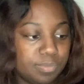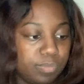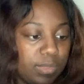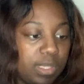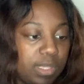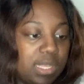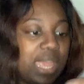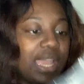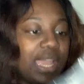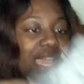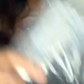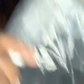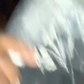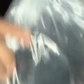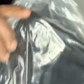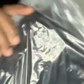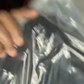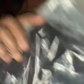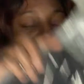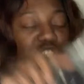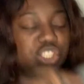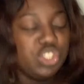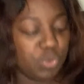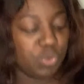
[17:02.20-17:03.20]
And I got these
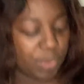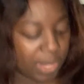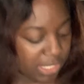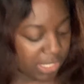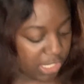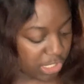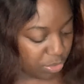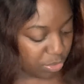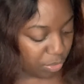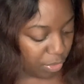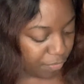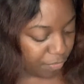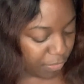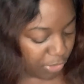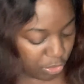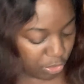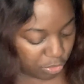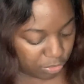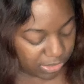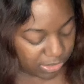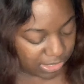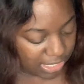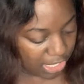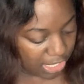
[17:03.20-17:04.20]
in the 2X because the
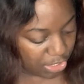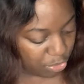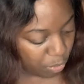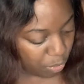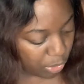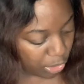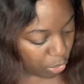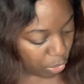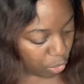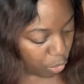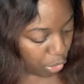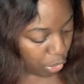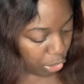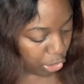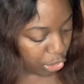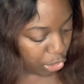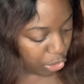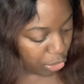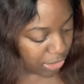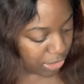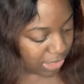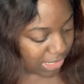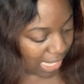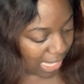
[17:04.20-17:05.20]
review said you want to order
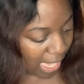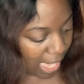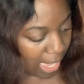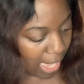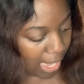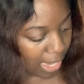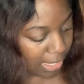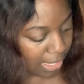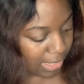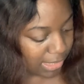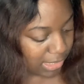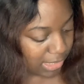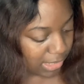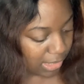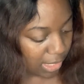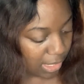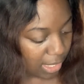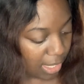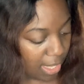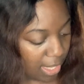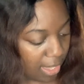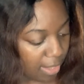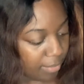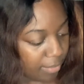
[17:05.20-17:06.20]
your
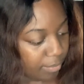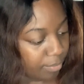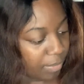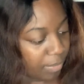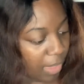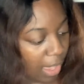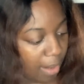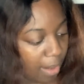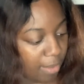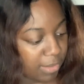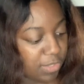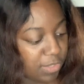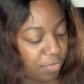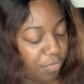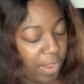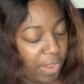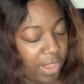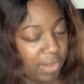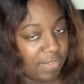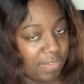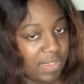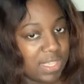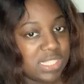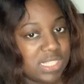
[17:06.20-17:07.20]
size. I was
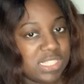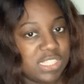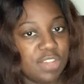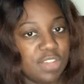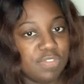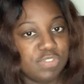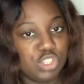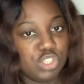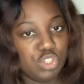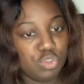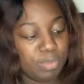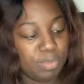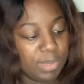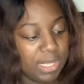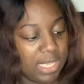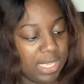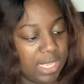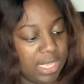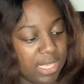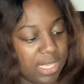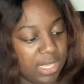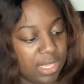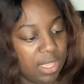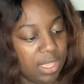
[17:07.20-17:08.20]
afraid of getting stuff too
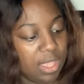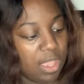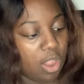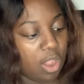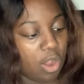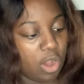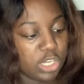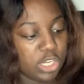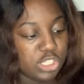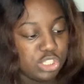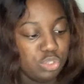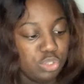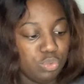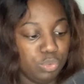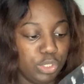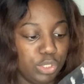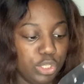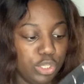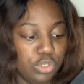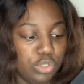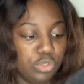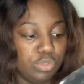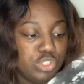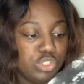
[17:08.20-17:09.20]
big or too
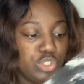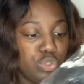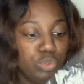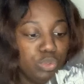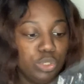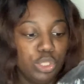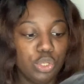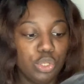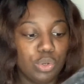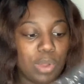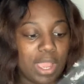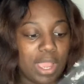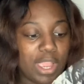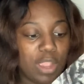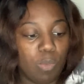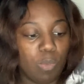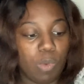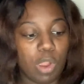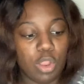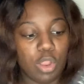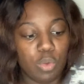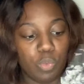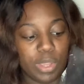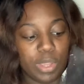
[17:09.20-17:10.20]
little. Too little I can
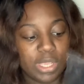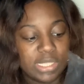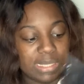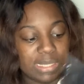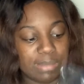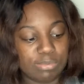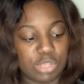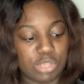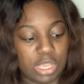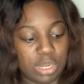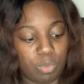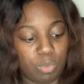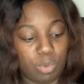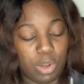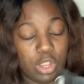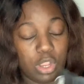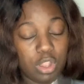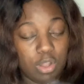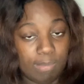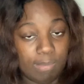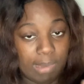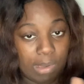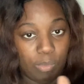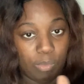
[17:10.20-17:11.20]
work with because I'm trying to work
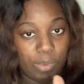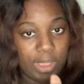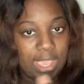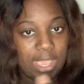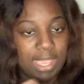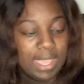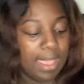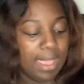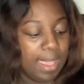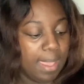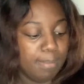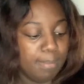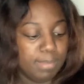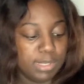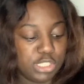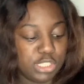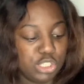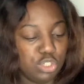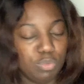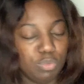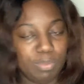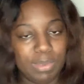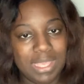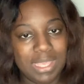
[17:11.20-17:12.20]
on my weight. But
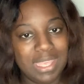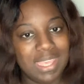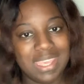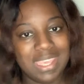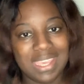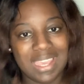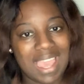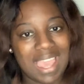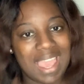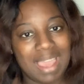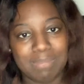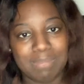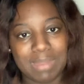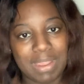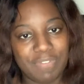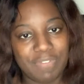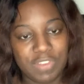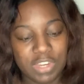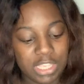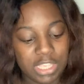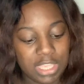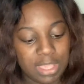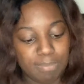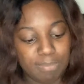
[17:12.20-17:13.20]
too big, I'm not
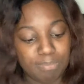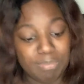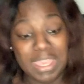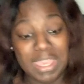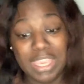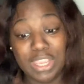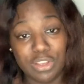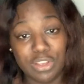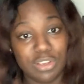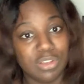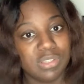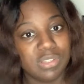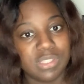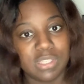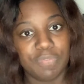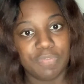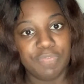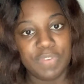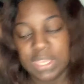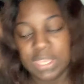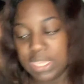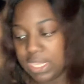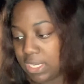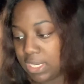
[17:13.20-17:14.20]
going to get bigger to
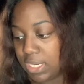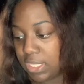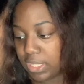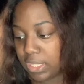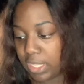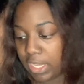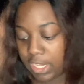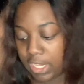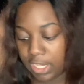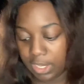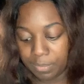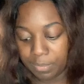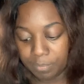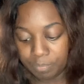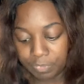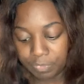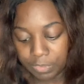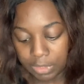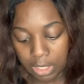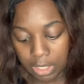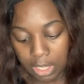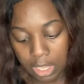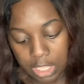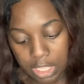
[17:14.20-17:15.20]
fit anything.
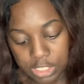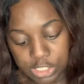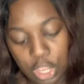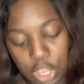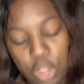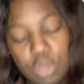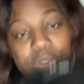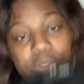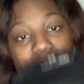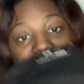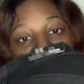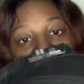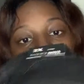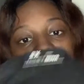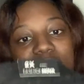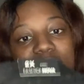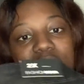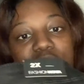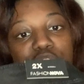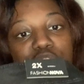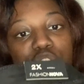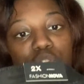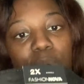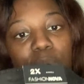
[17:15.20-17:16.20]
So
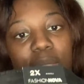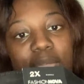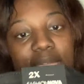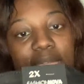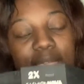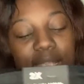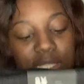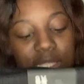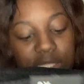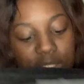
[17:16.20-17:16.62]
size 2X.